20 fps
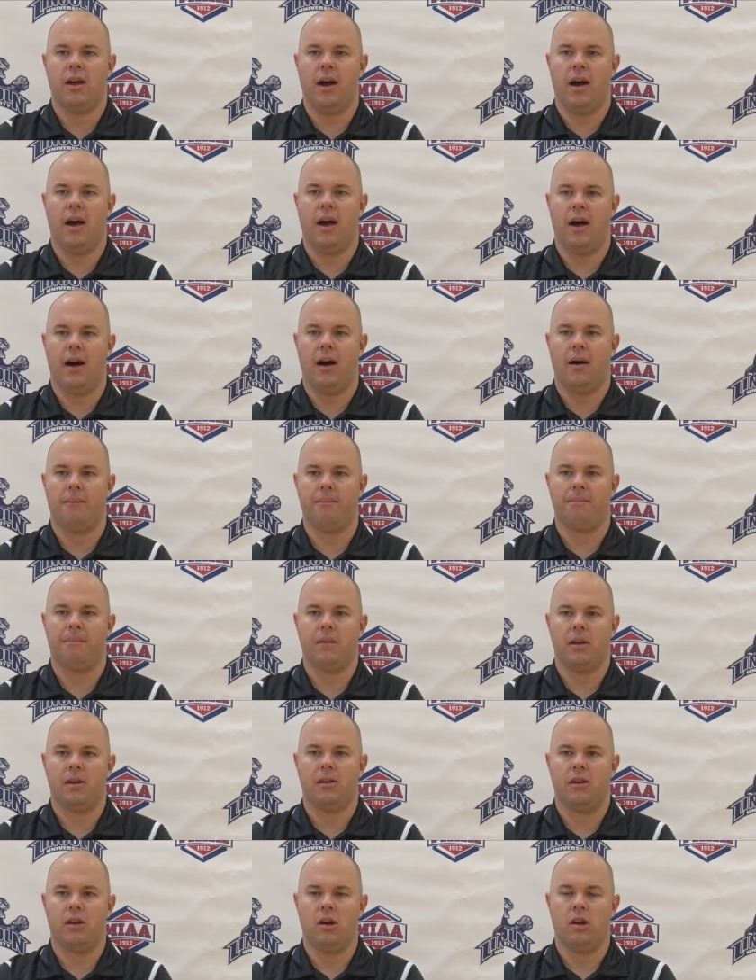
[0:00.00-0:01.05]
Um,
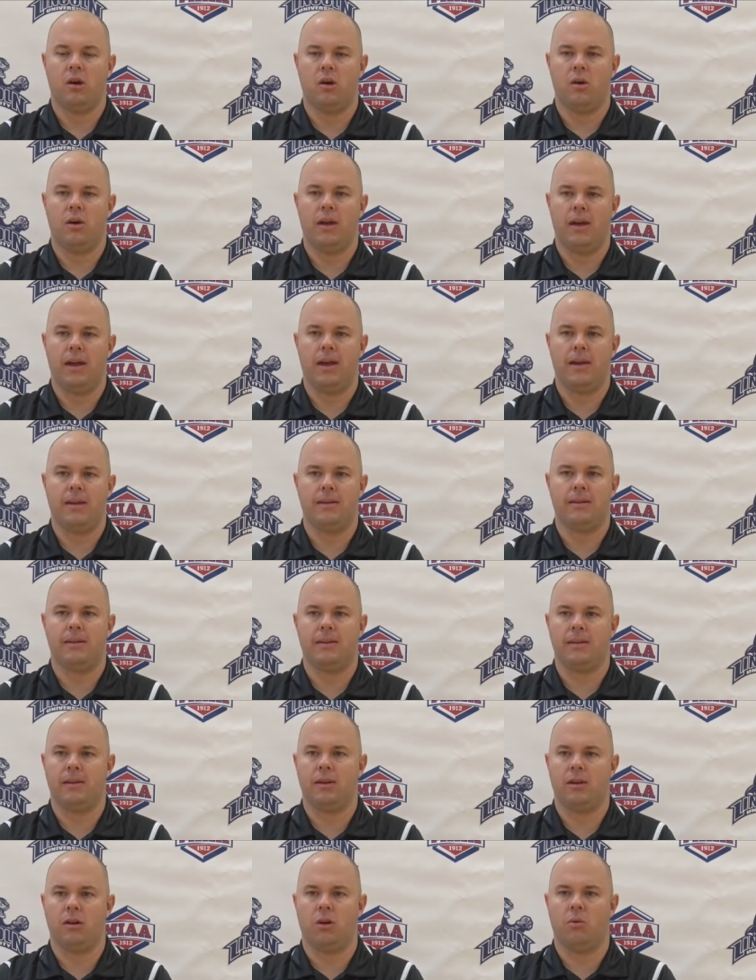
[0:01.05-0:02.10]
you know, and
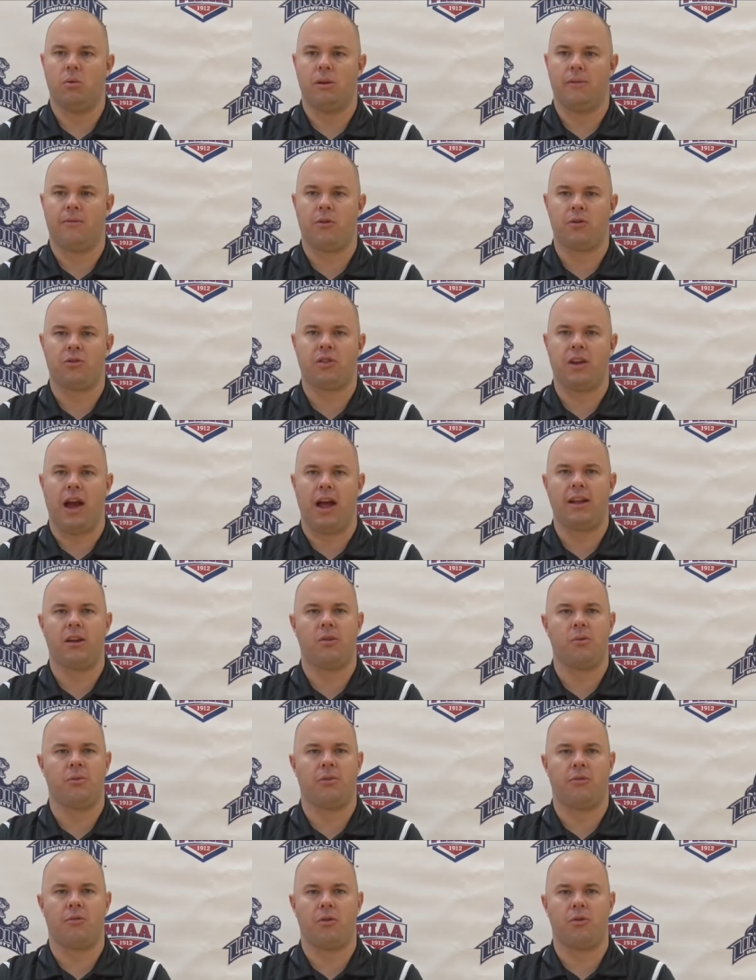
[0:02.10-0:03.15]
you know when he first got here, he
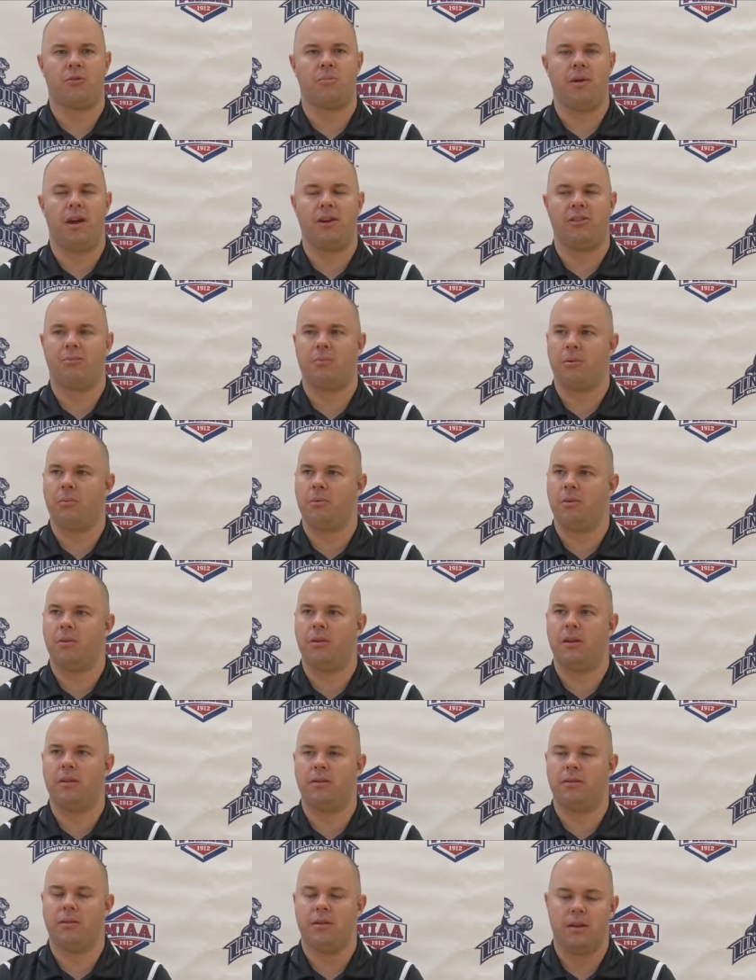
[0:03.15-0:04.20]
was the first baseman, we,
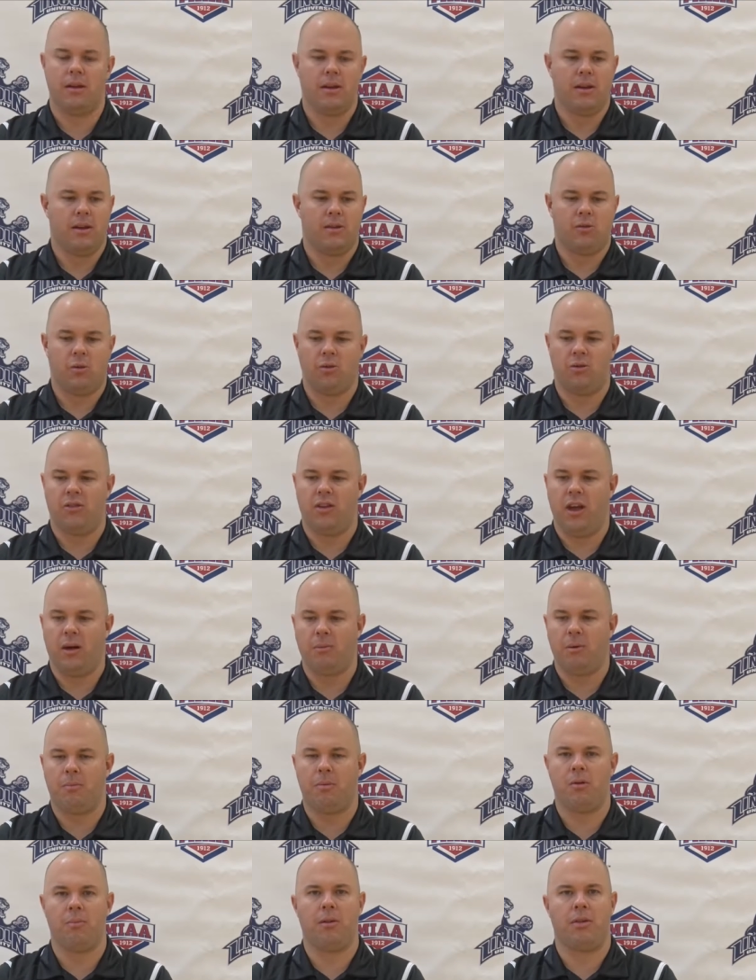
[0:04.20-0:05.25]
and towards the end,
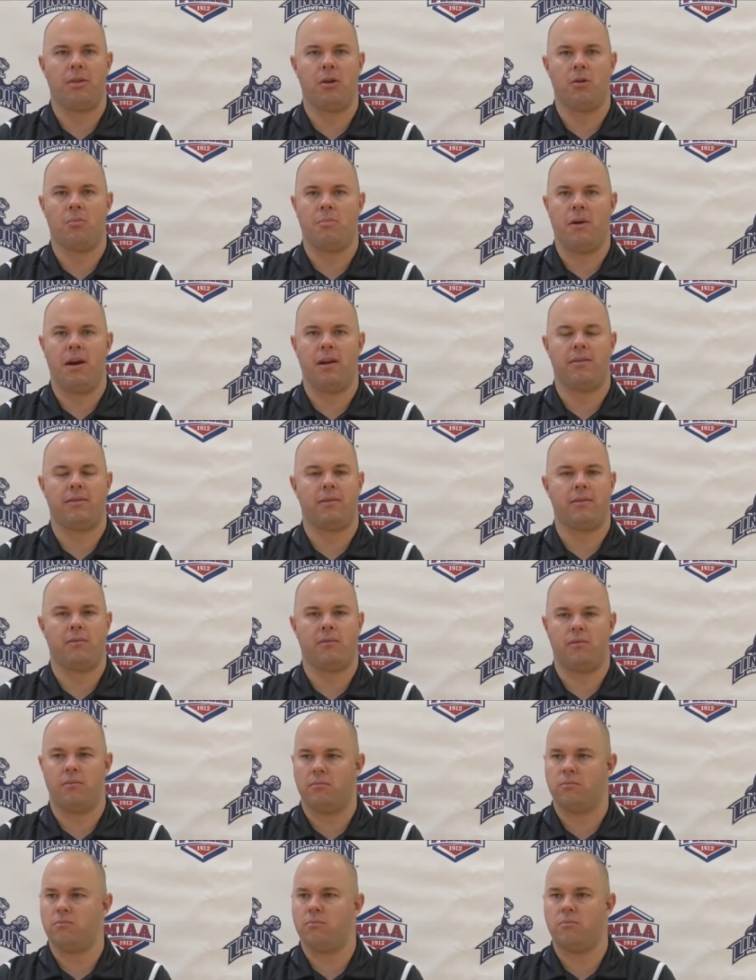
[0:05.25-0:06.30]
we put him at third base
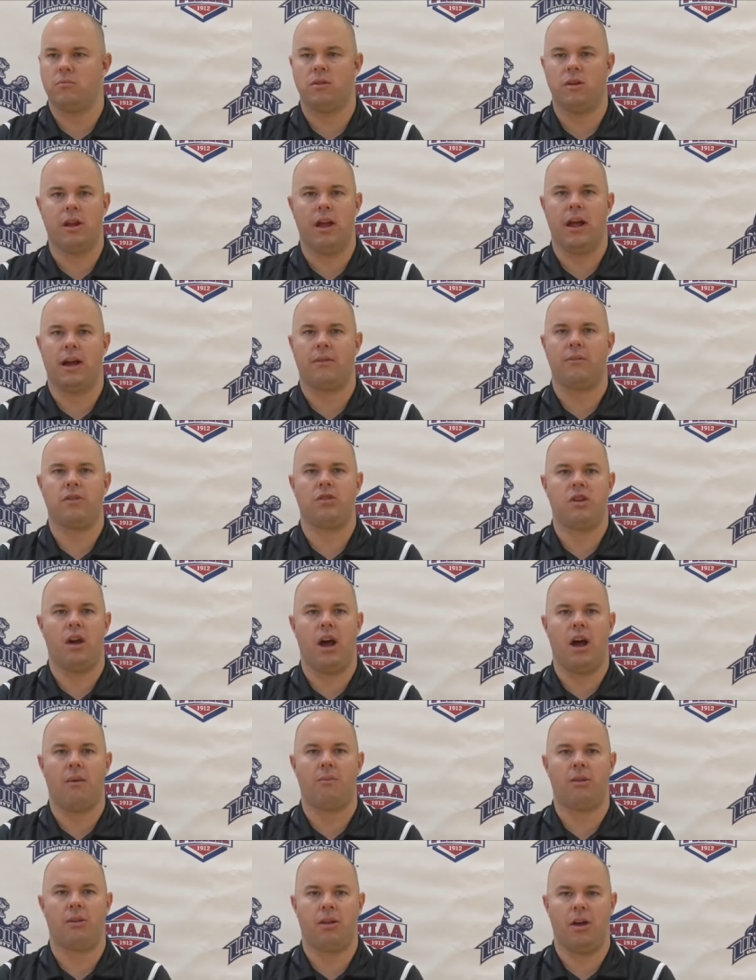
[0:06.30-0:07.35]
and did a heck of a
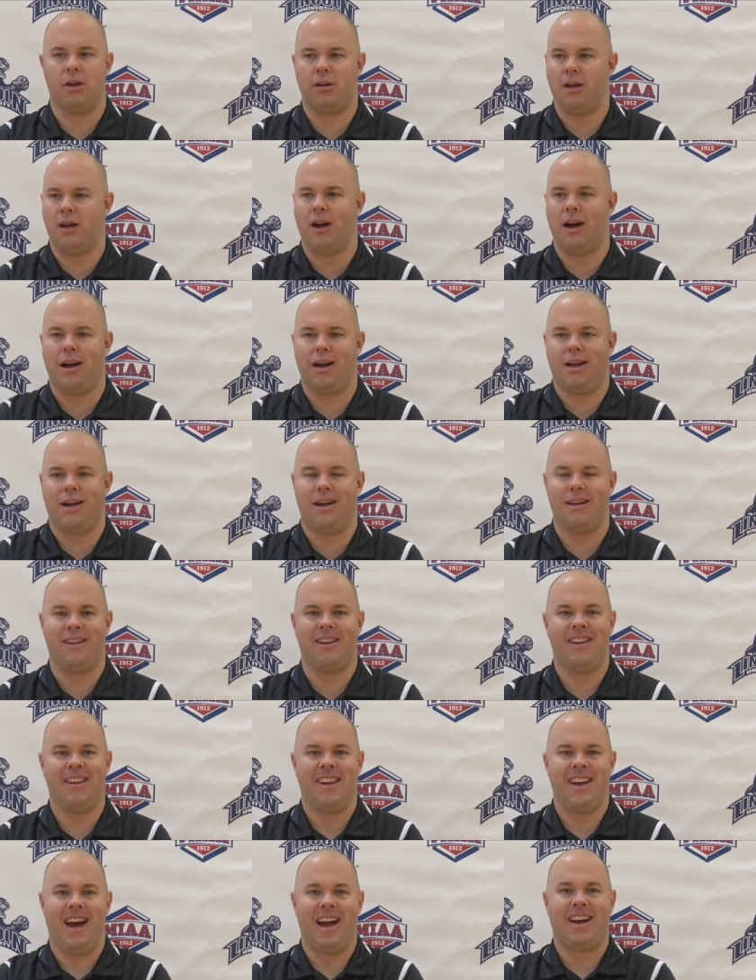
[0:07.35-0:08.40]
job. We th- I,
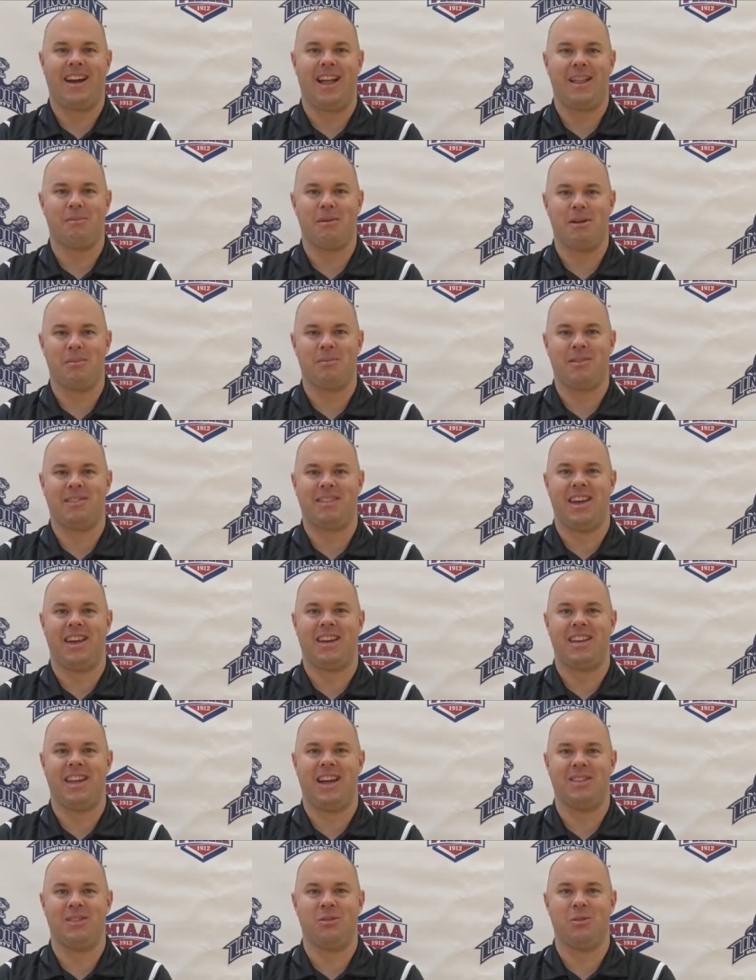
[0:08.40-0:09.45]
I, I kind of made a mistake
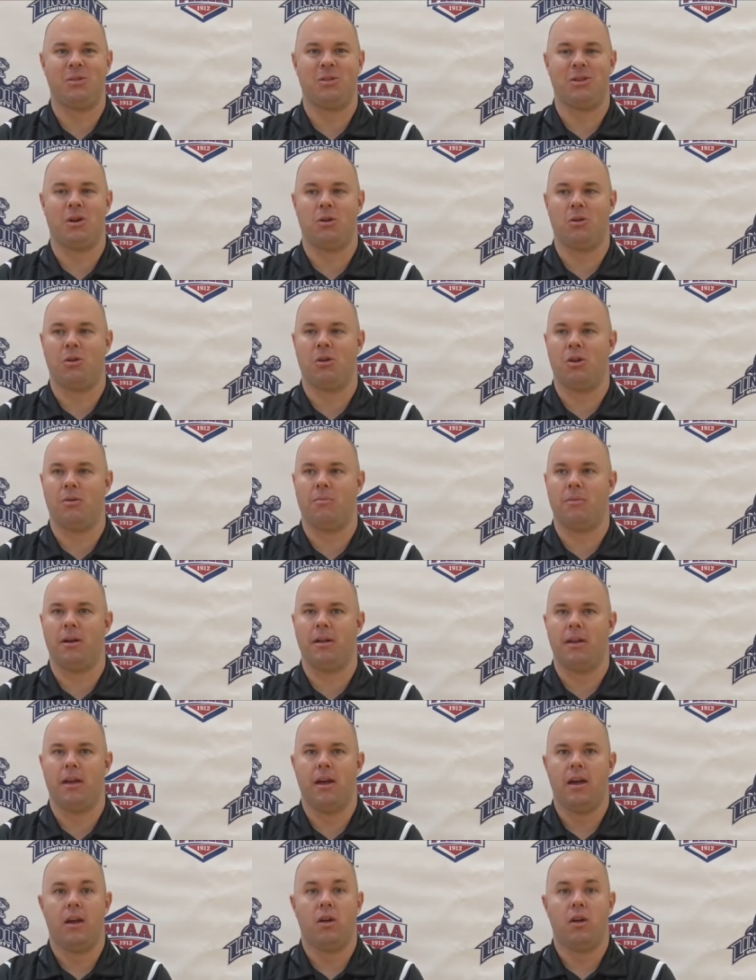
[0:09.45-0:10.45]
in not doing it earlier, but